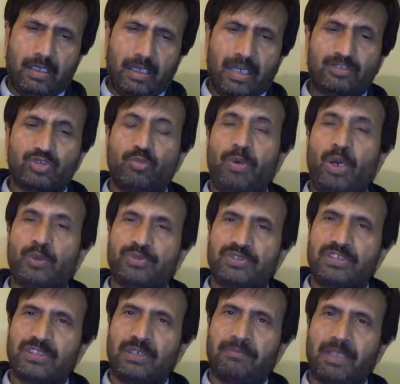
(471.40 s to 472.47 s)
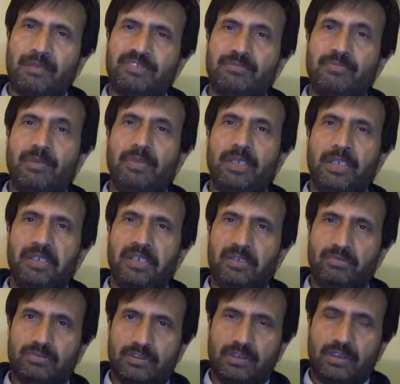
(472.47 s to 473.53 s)
also biopsy sometimes may be
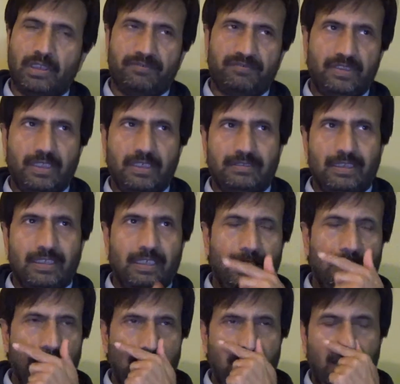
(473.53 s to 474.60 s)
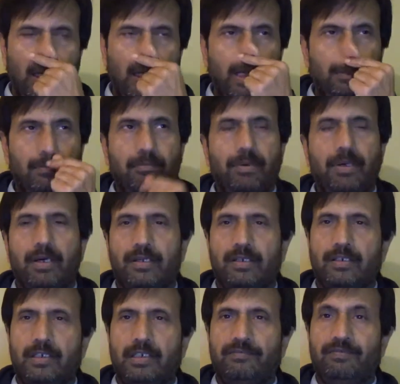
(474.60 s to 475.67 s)
needed to see if there is any lump or
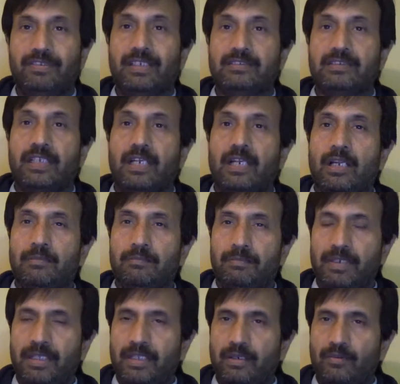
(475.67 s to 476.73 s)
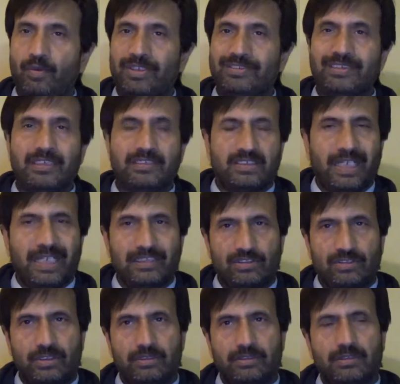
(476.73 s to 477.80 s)
if there is any lump, you know, is it
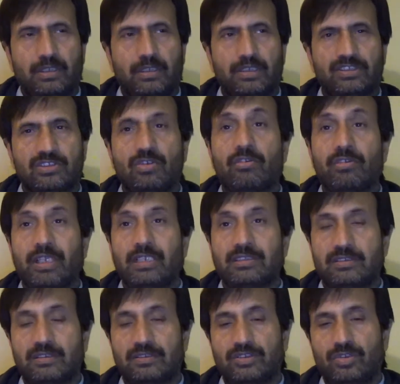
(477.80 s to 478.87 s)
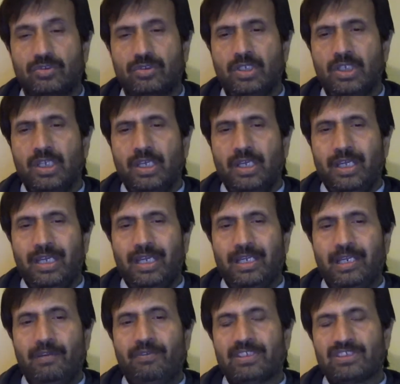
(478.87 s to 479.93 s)
cancerous or it's not cancerous, you know.
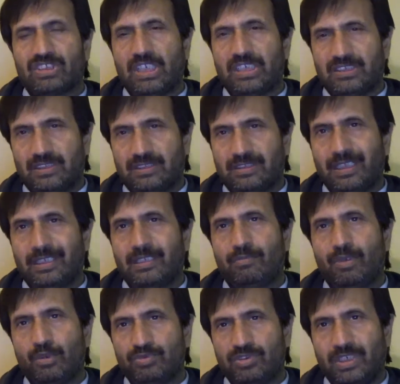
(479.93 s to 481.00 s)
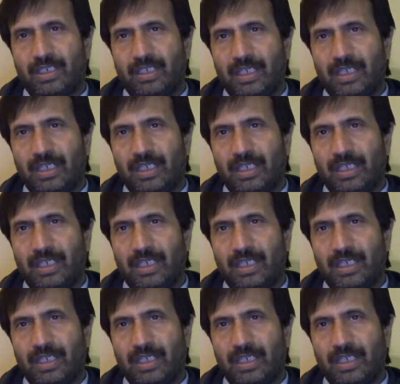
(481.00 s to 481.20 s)
And if it's cancerous, then the biopsy can